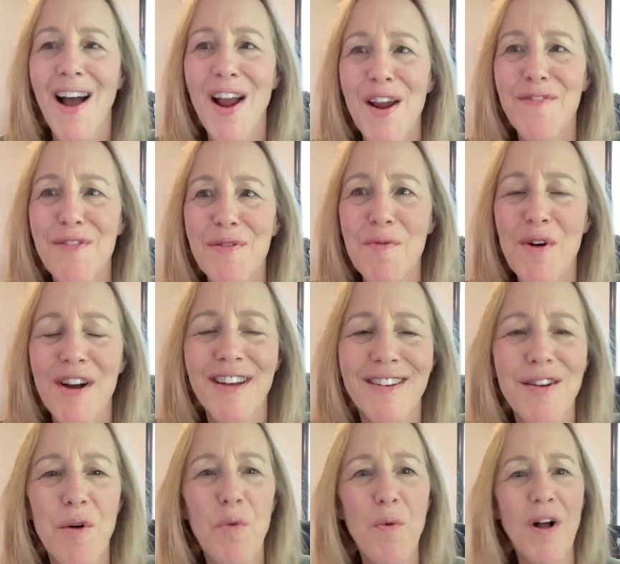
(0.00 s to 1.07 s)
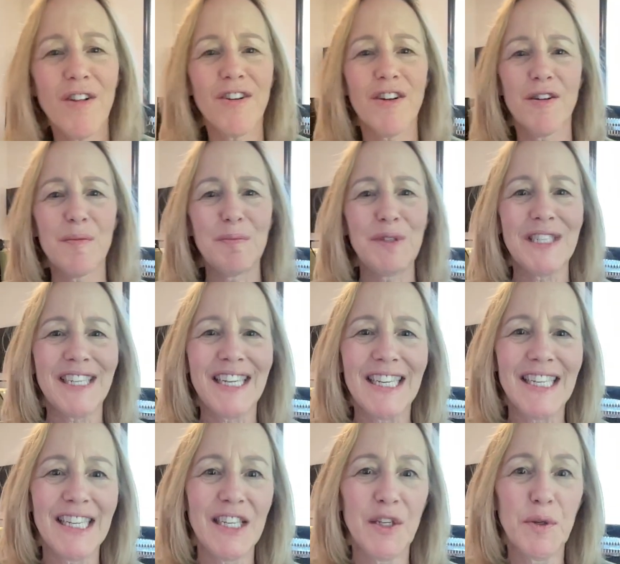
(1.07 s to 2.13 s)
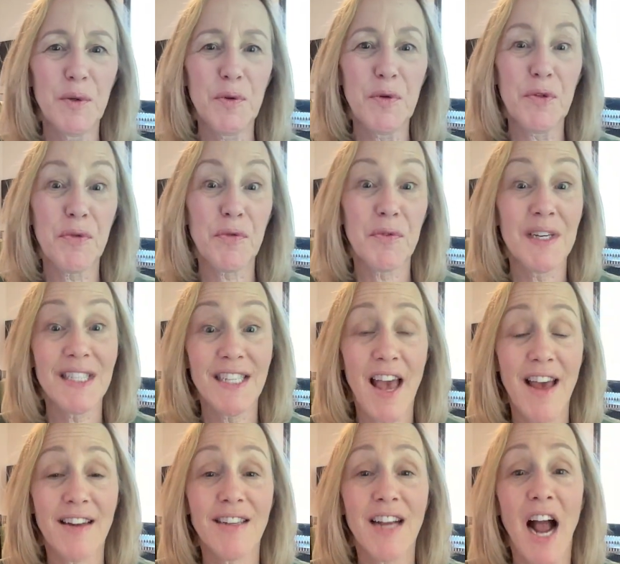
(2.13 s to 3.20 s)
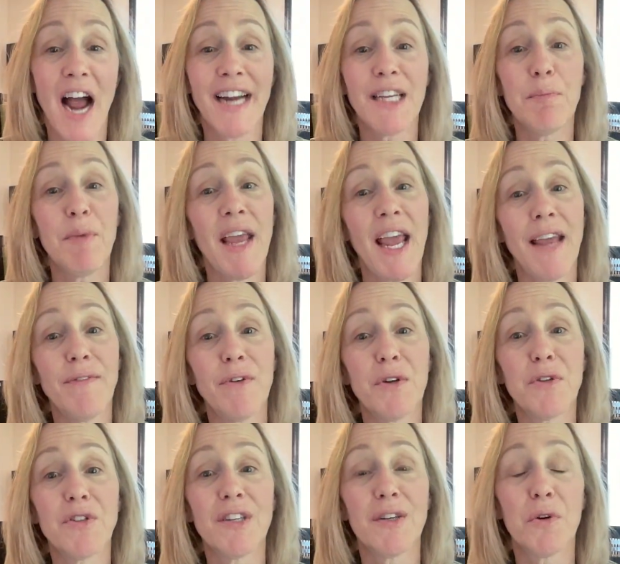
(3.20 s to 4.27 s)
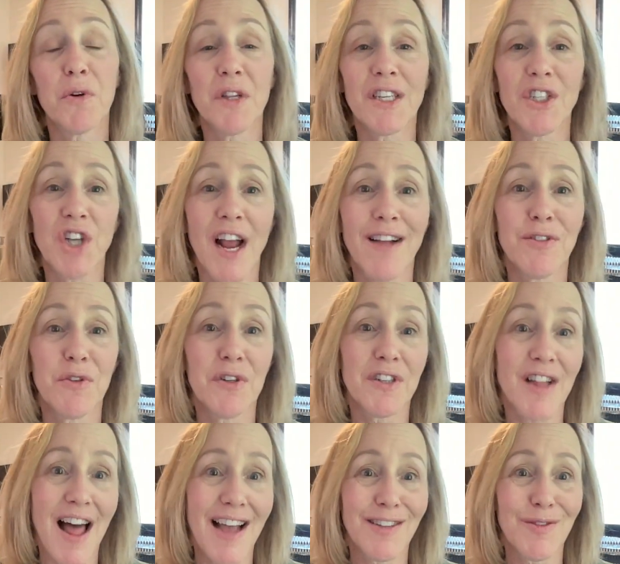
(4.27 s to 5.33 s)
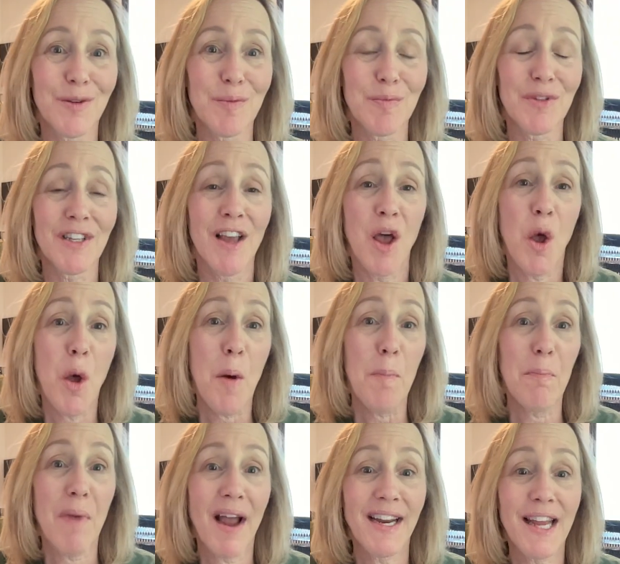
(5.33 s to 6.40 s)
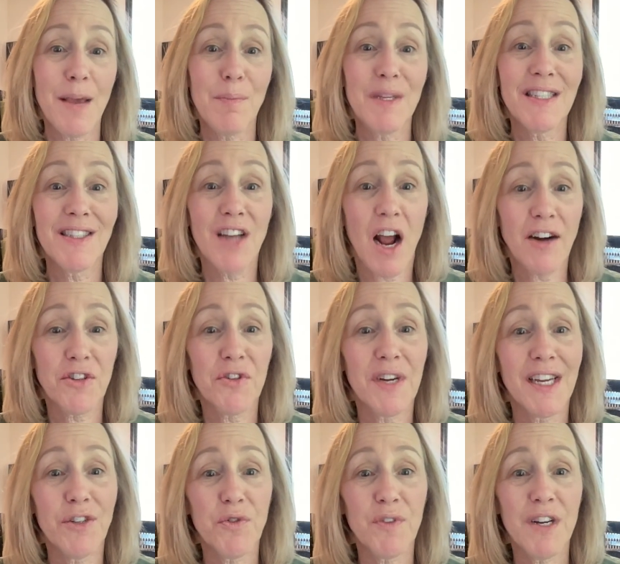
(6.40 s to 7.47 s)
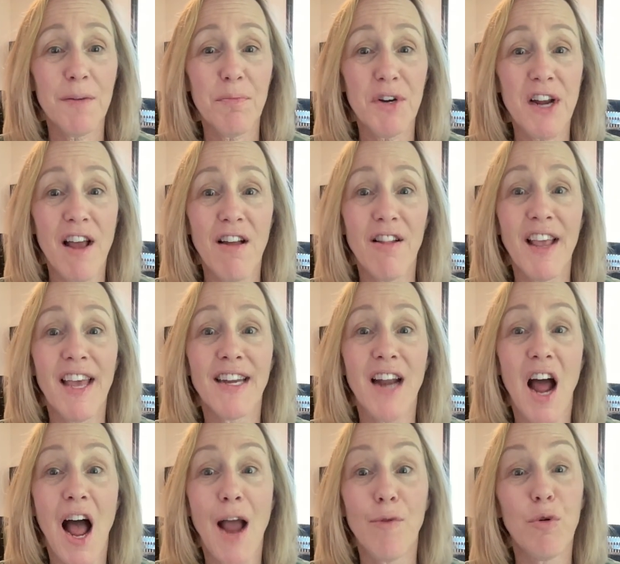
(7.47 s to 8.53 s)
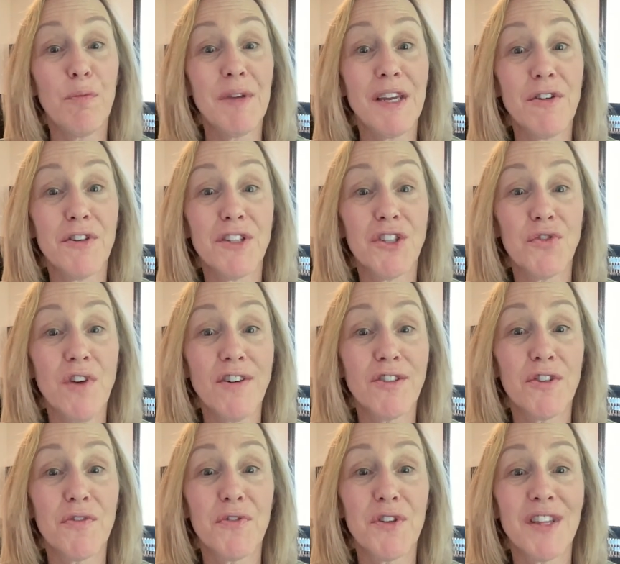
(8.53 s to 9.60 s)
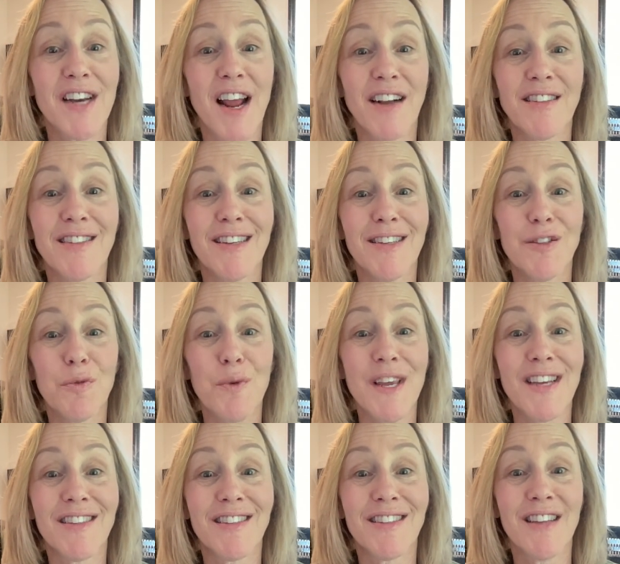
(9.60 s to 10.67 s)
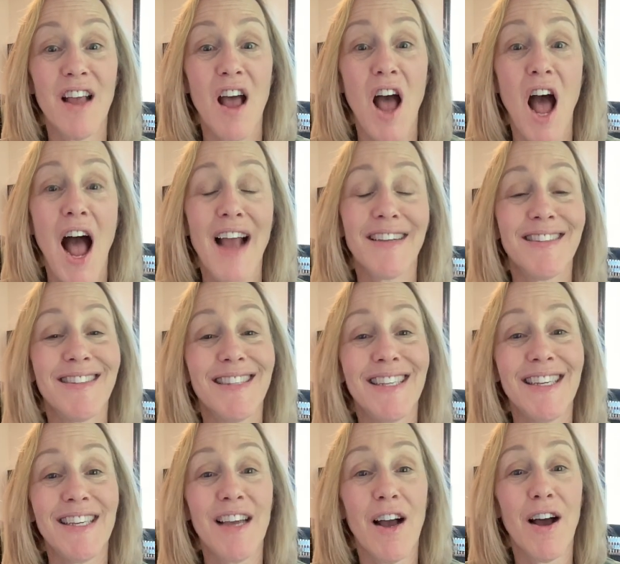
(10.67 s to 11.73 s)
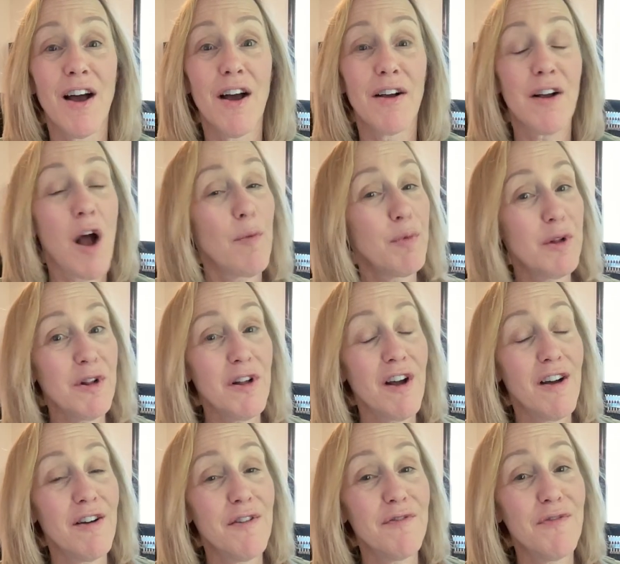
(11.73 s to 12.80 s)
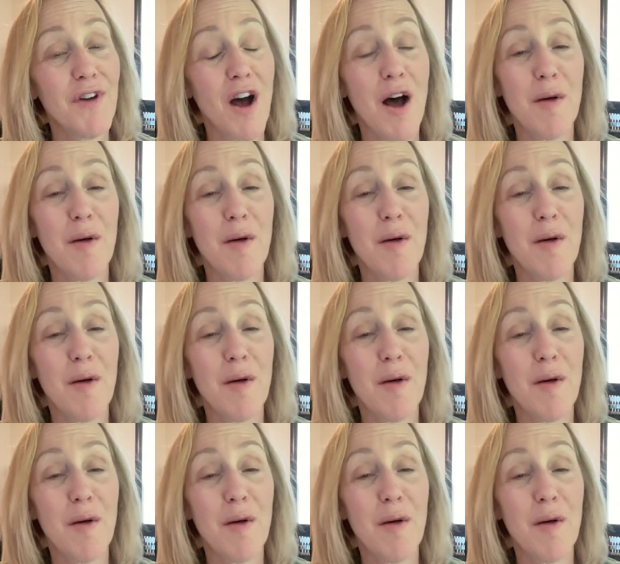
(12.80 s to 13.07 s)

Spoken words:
Hi everyone, welcome to EDU310, Guiding Behaviors in Early Childhood Classrooms. My name is Dr. Andrea Burnell and I will be your instructor for the next 6 weeks. I see a couple of